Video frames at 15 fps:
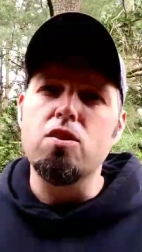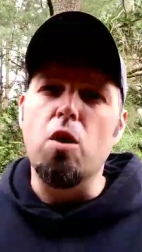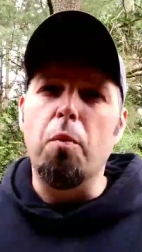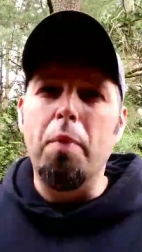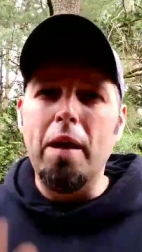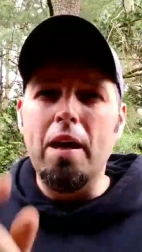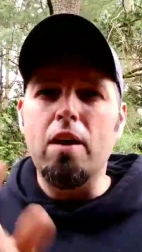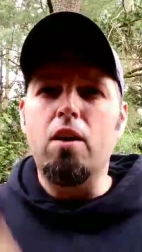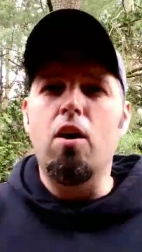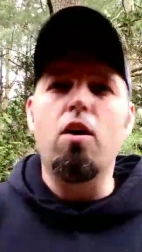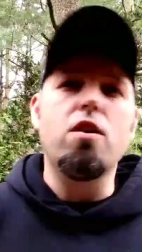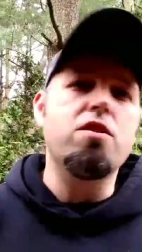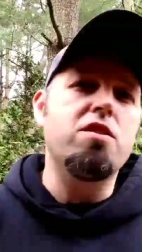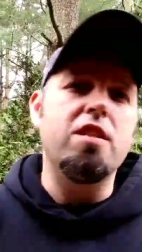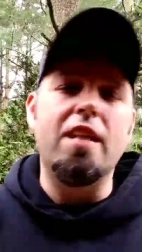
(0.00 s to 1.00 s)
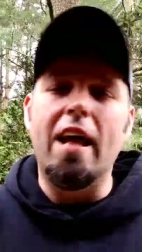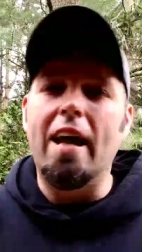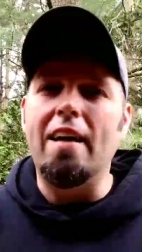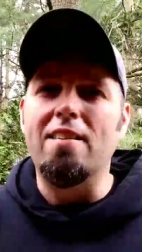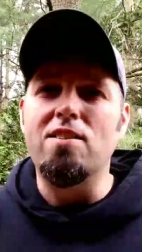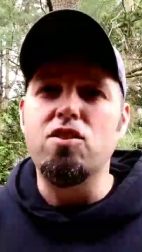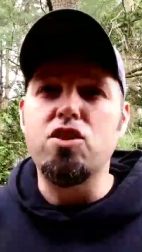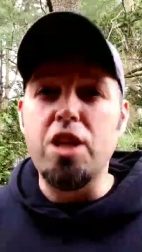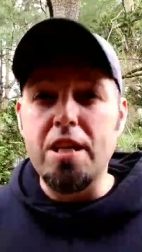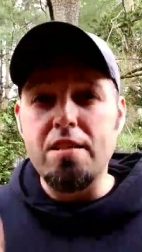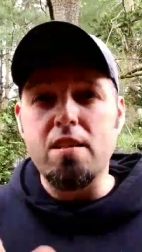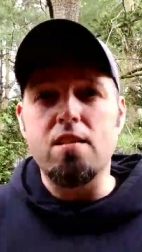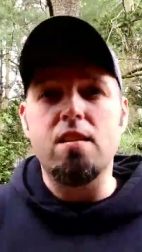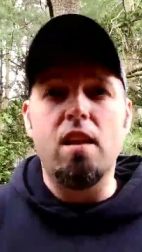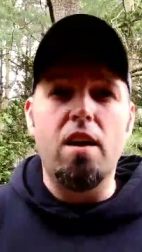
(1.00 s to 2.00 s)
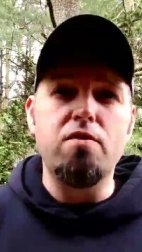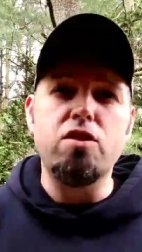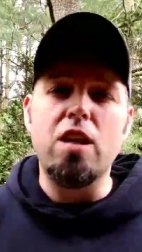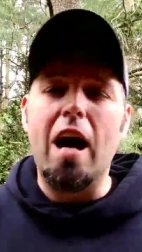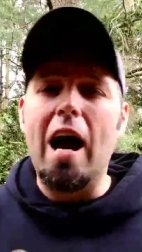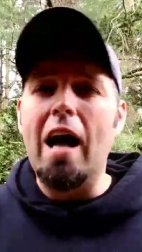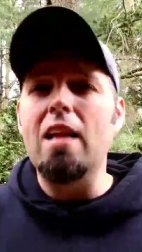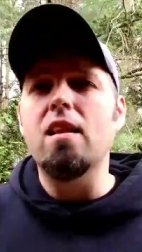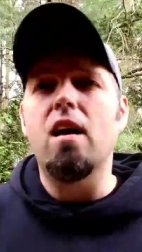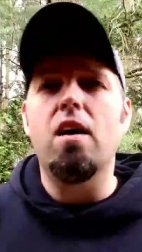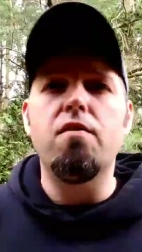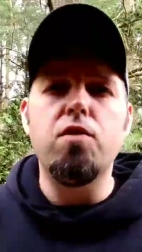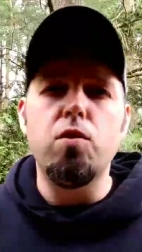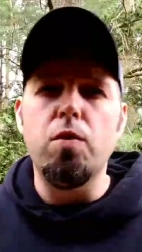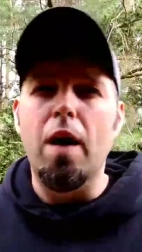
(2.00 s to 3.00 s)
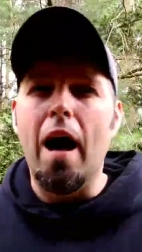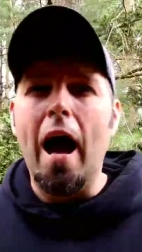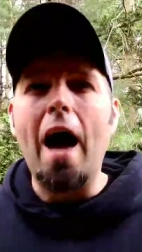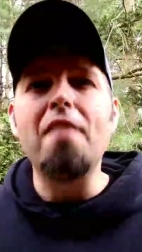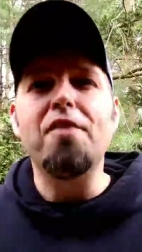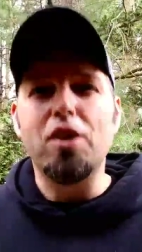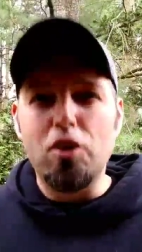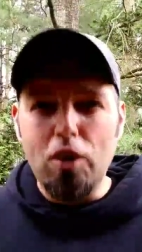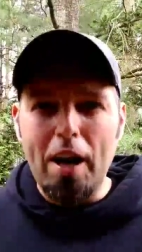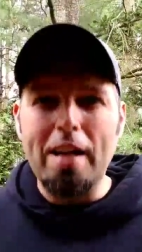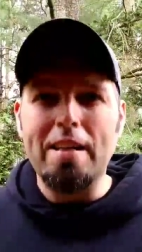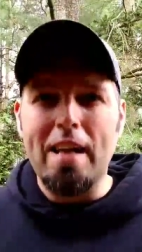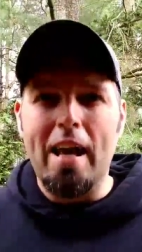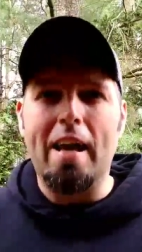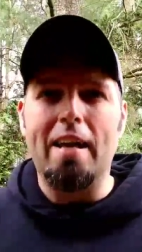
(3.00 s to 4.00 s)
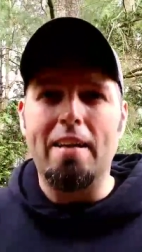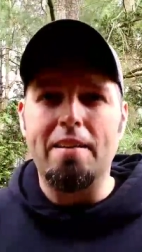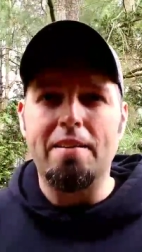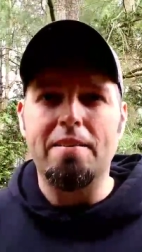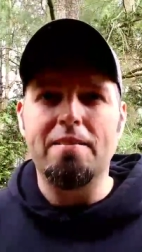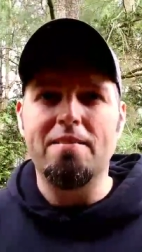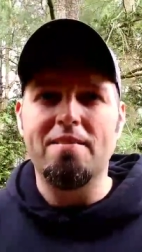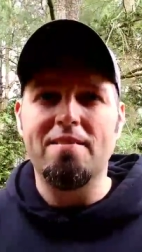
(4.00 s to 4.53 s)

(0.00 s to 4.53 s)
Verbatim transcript: So be encouraged today. Jesus loves you. I love you. Have a great day.